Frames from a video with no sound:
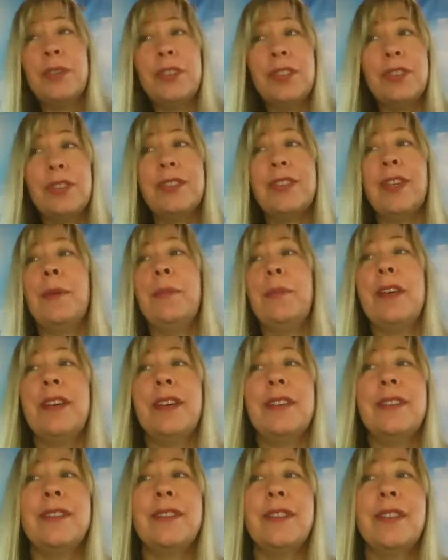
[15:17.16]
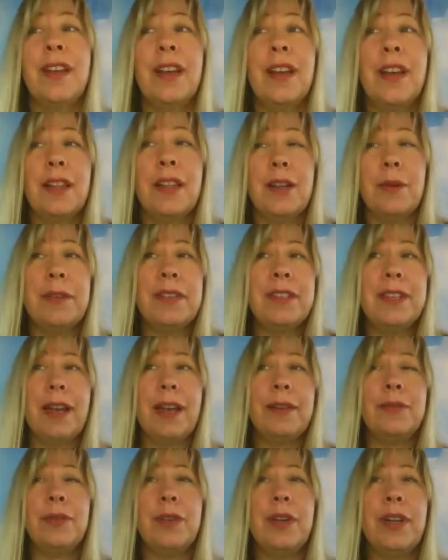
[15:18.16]
what you say, because there have been
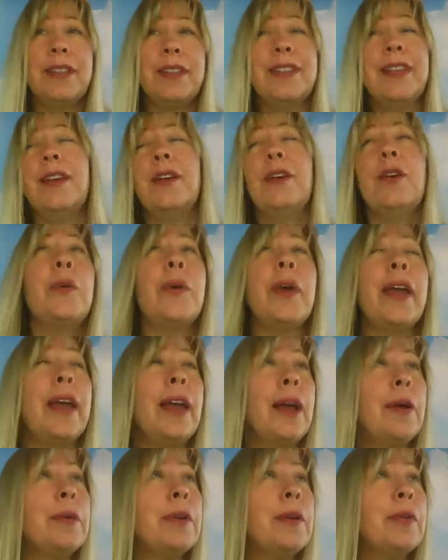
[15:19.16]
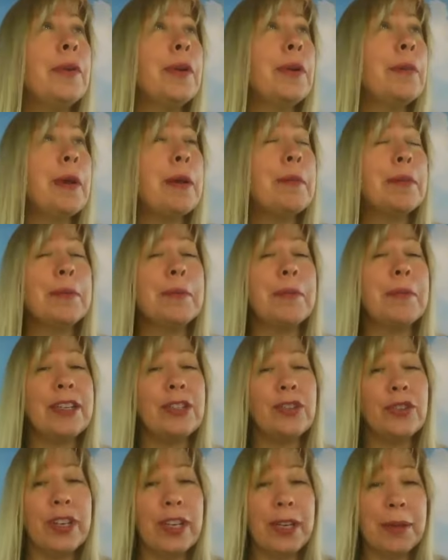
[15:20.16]
times when I say, oh, okay, I want to remember my
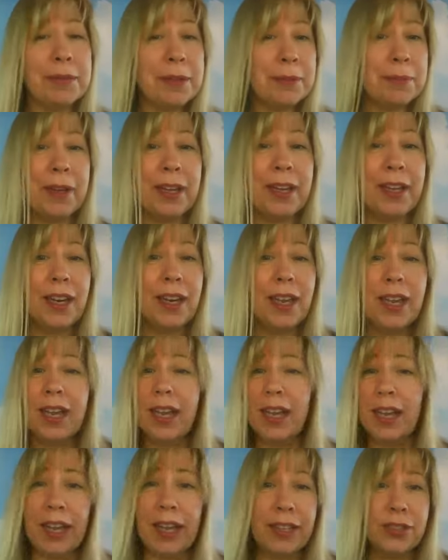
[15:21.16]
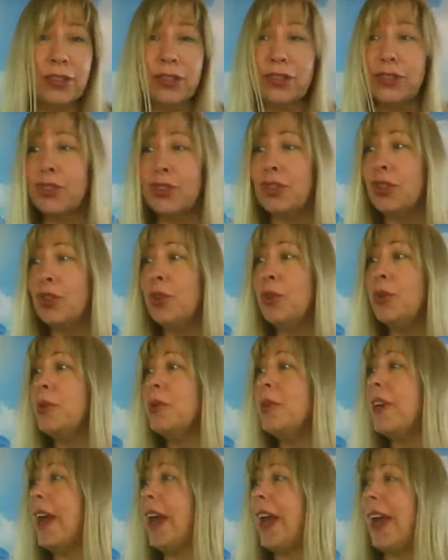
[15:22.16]
dreams, but as
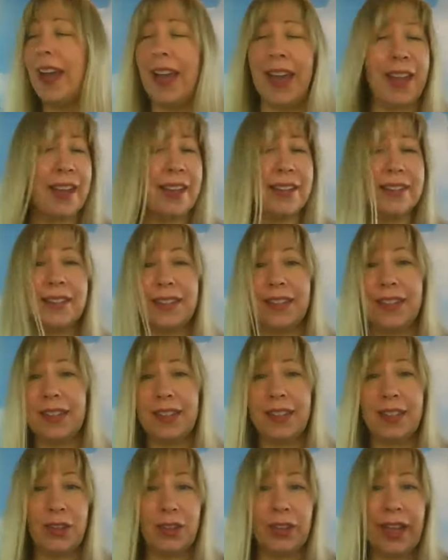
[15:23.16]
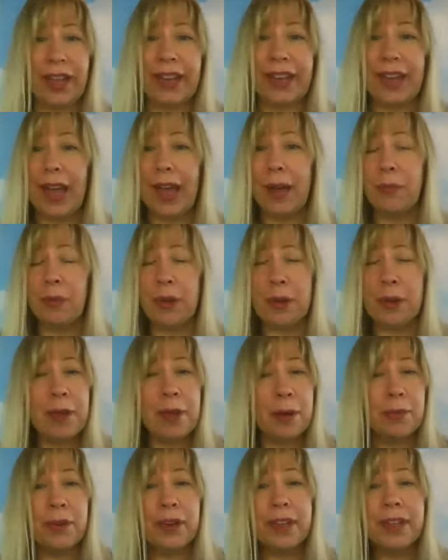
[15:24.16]
soon as they're like, I'm
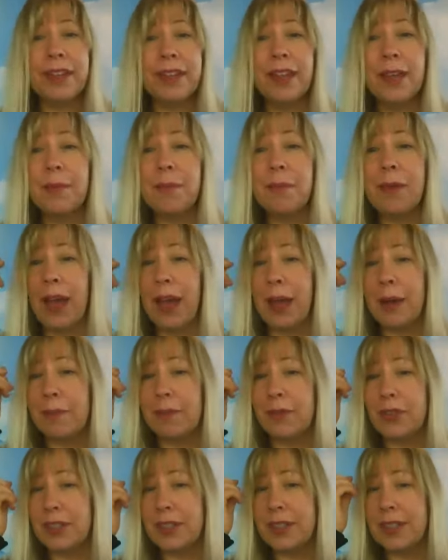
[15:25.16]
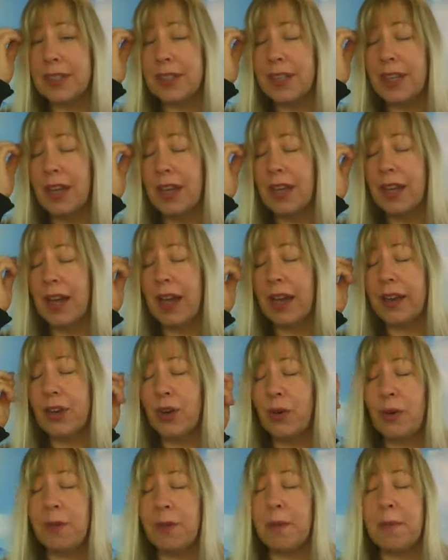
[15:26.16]
remembering them, I
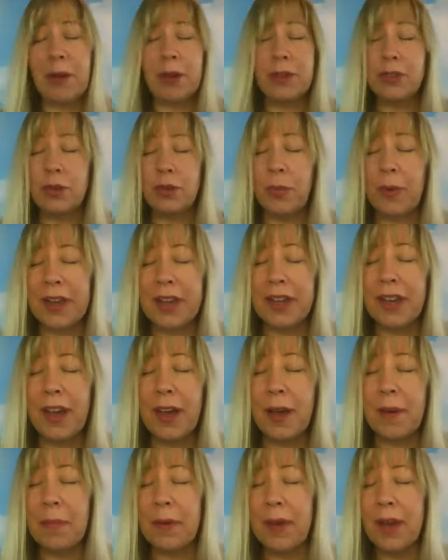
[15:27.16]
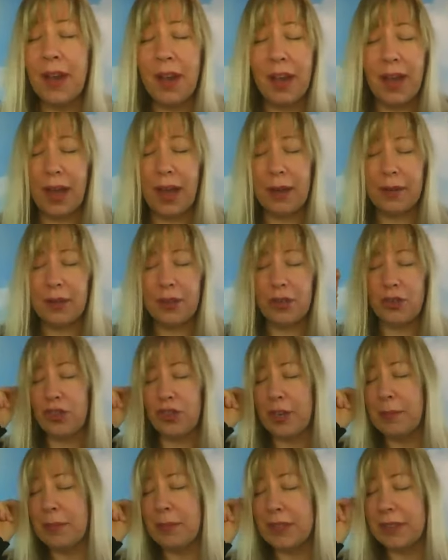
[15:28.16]
know I'm about to wake up, the
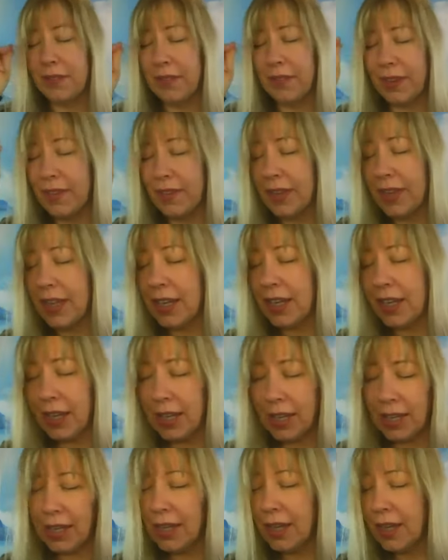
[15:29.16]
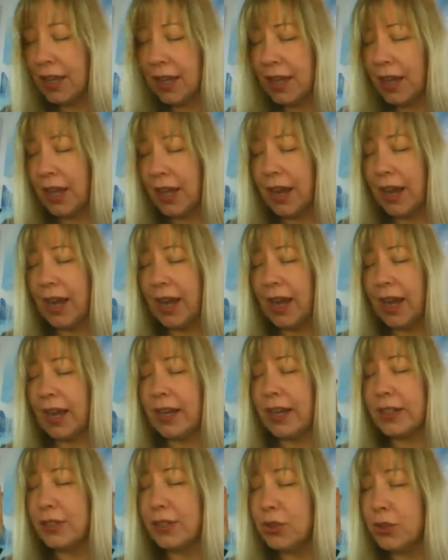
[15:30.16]
dream is vivid,
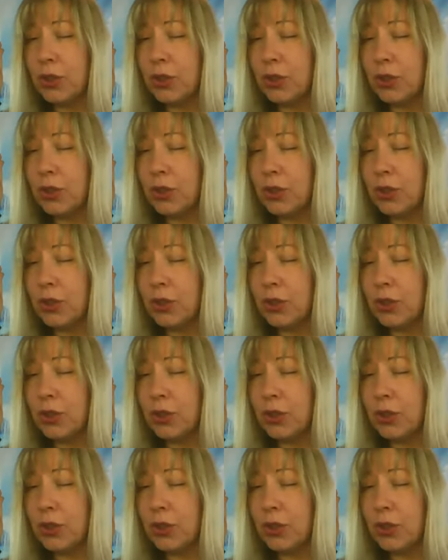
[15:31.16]
and as